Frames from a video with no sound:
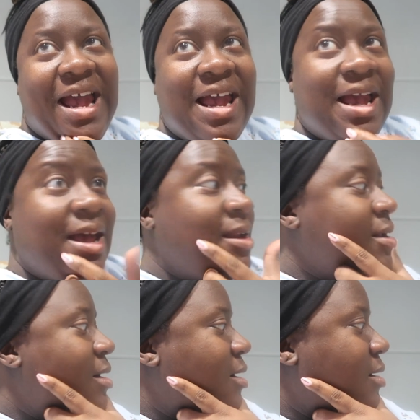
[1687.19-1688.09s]
And
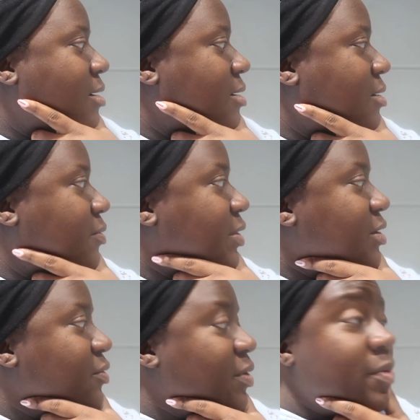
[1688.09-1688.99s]
we're
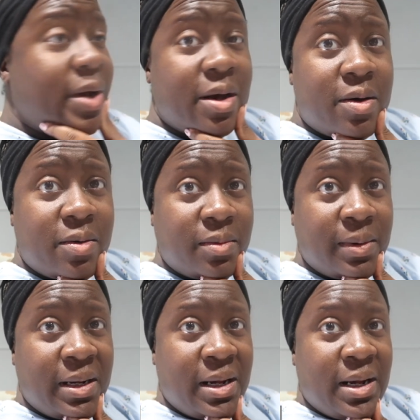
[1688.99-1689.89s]
doing well.
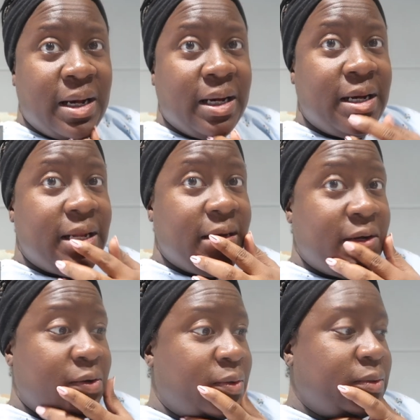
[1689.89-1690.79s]
Good
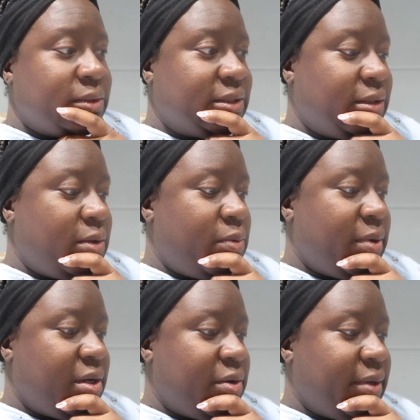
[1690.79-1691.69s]
news,
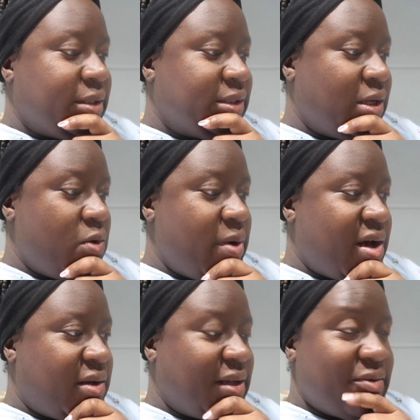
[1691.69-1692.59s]
we're doing so
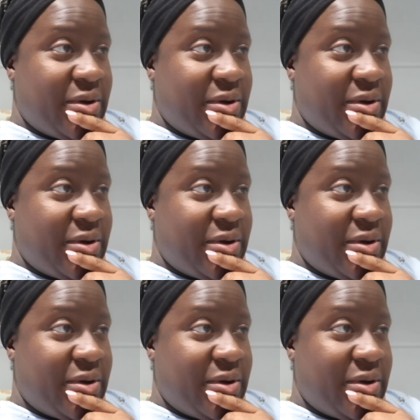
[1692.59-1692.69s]
well that